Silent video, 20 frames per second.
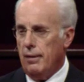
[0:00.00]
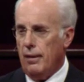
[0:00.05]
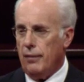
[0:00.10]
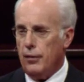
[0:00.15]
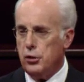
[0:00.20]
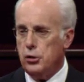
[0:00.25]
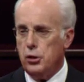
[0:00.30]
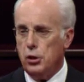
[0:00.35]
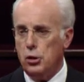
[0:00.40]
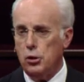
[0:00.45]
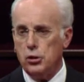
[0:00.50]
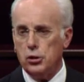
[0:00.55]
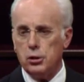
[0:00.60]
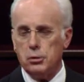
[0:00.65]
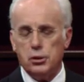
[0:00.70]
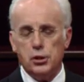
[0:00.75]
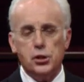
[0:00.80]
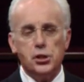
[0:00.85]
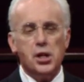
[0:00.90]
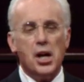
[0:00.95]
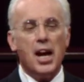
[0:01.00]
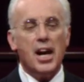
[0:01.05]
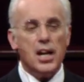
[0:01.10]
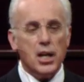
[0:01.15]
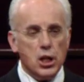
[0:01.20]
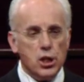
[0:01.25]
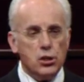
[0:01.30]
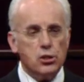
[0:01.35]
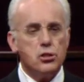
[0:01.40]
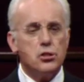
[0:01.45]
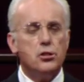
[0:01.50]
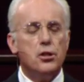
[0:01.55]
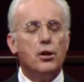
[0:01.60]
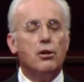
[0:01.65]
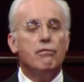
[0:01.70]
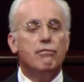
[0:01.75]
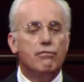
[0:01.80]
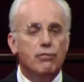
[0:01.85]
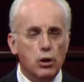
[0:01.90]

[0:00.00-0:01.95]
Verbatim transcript: that the Jews changed their